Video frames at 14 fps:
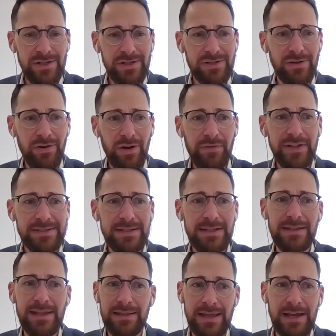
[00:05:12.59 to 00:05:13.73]
So obviously
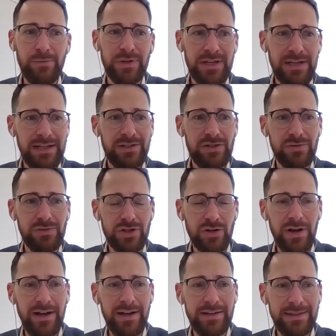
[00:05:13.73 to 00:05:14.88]
they would need to
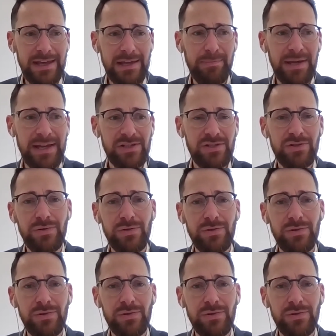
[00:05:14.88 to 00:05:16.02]
try their best
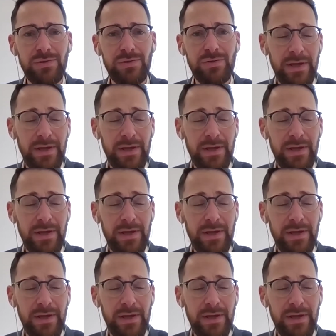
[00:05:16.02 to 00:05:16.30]
to,